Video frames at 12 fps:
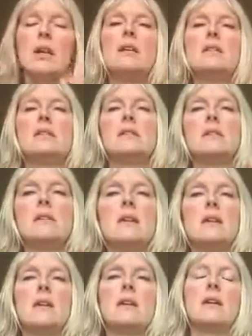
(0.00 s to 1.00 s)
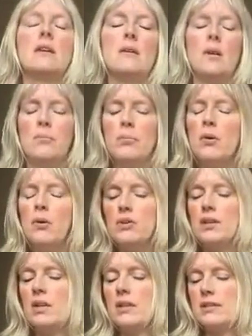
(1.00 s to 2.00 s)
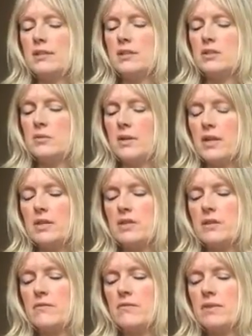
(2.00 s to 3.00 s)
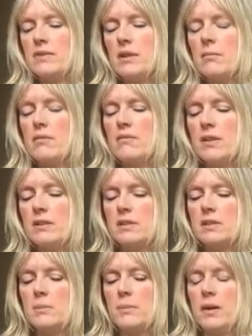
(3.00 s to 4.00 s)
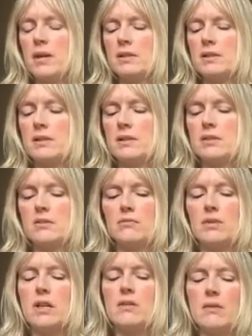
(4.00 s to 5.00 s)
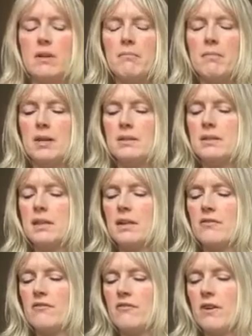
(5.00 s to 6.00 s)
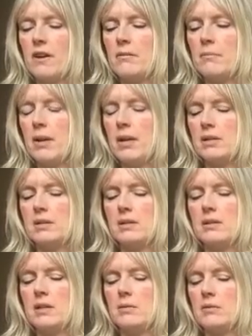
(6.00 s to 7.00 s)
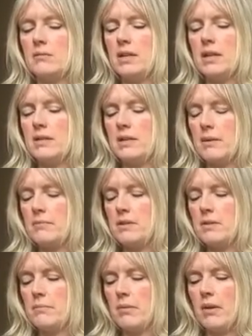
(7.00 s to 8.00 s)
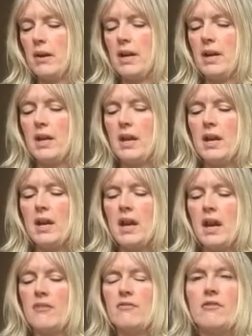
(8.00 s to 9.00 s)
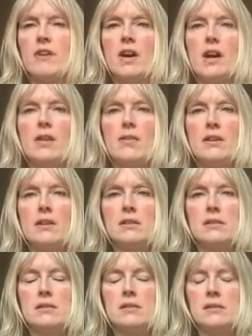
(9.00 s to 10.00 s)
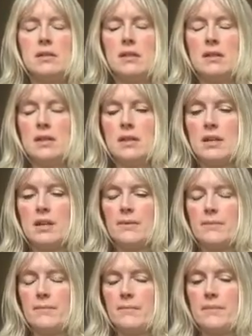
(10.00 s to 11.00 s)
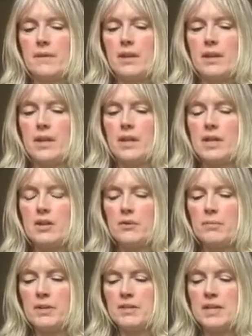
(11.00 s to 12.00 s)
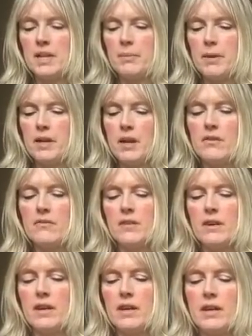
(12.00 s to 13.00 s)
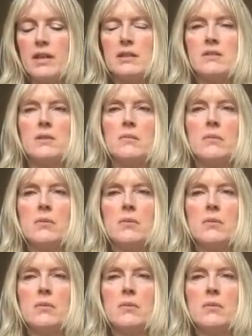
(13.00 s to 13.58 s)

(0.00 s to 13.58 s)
It's a borderline situation. For some of us, this person is a really romantic and fun person that we're really tempted by. And for others, he could be tipping over into